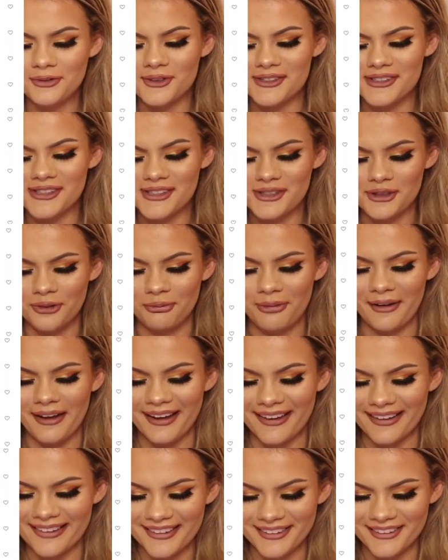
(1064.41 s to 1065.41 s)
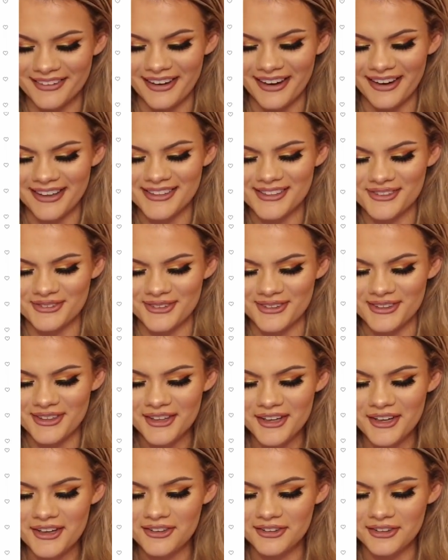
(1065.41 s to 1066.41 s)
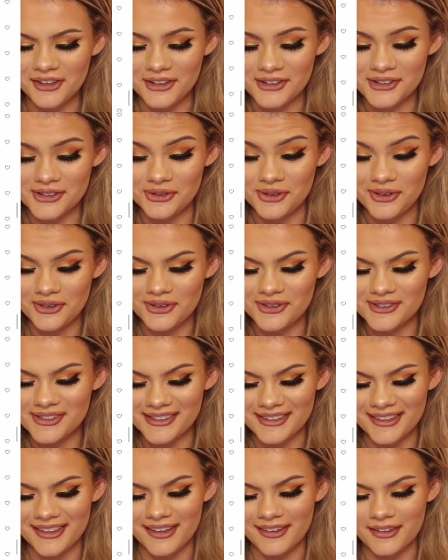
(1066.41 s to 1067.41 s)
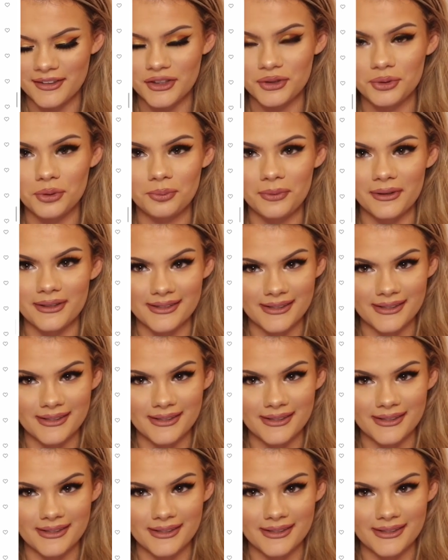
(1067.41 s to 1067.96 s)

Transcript: wasn't so big and your eyes were not so close together, you would be a